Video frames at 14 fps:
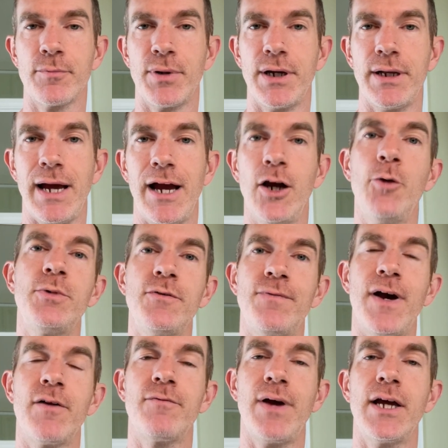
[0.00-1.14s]
But I hope you
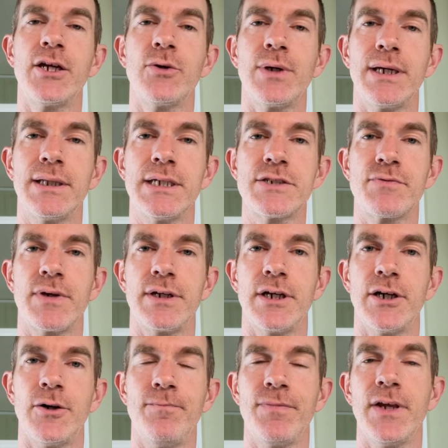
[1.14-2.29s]
found value in this
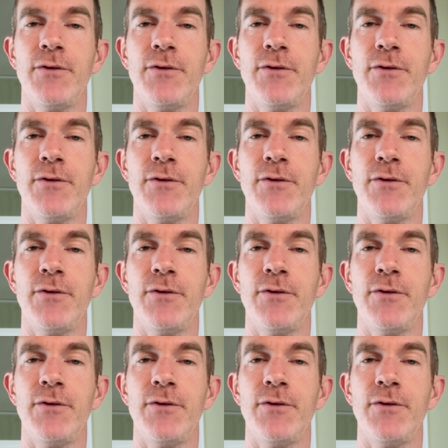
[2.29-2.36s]
video.